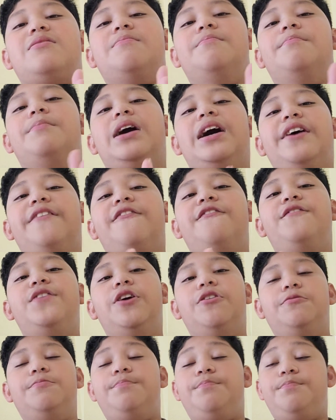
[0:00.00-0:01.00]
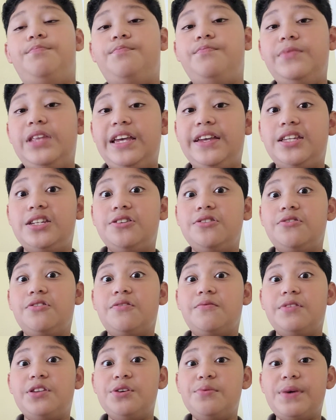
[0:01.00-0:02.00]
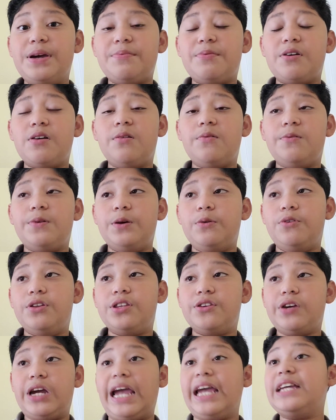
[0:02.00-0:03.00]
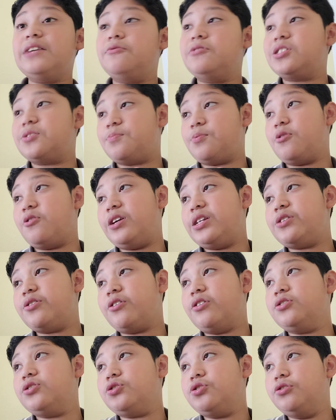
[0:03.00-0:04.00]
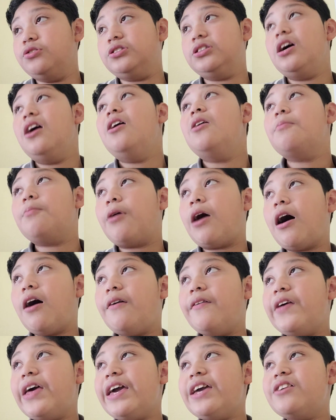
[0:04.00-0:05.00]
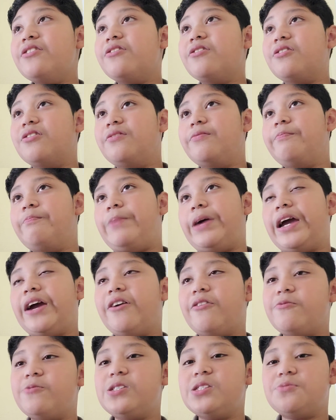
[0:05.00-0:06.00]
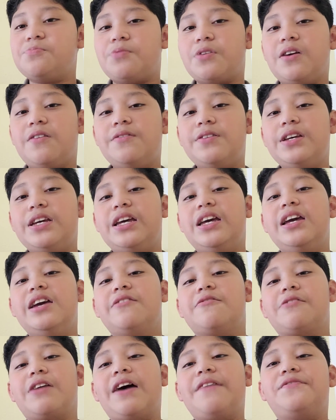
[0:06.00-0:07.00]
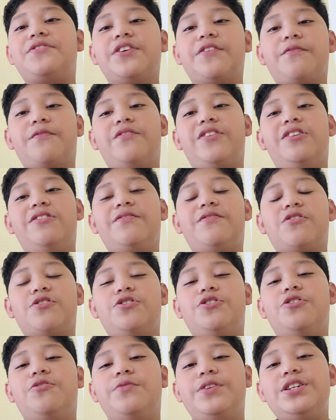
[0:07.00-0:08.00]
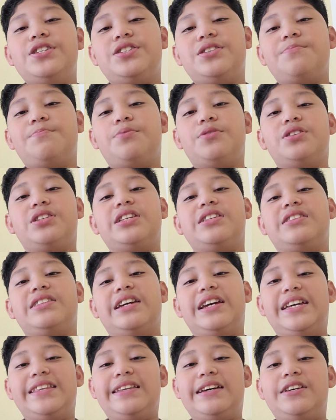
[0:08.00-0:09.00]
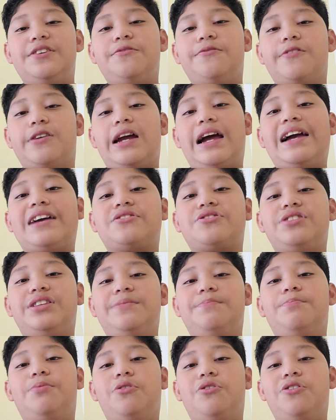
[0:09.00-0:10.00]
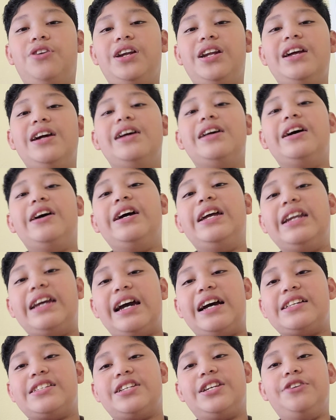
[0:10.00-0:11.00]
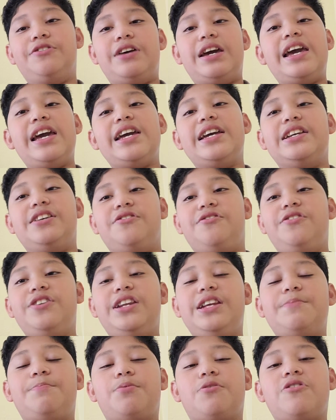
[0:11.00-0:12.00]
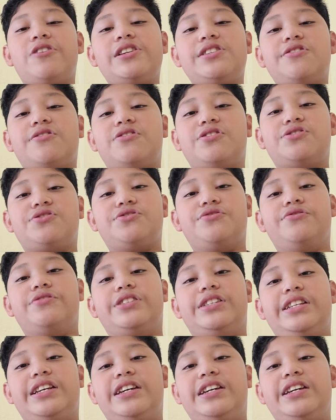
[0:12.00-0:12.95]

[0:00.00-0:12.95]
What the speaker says: my phone. And you might probably be wondering, hey, what's parental controls? Probably your parents probably grabbed your phone for no reason, put the day that you were actually born, and ask you, hey, you need parental controls. And